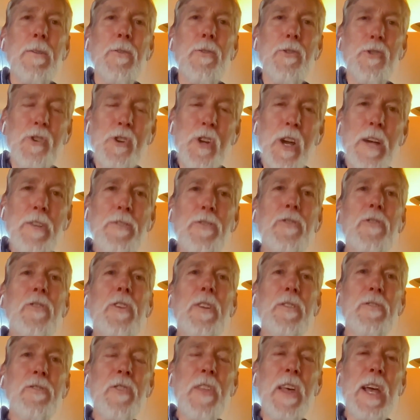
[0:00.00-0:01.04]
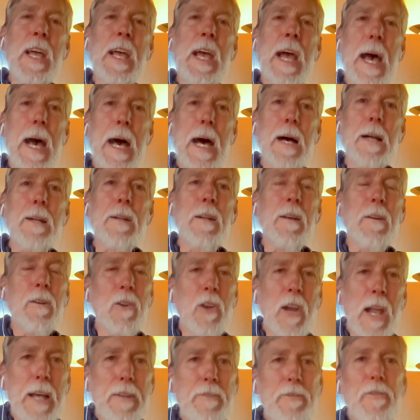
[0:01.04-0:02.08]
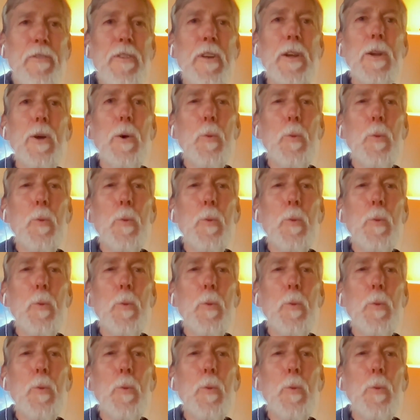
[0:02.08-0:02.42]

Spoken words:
just as they had less than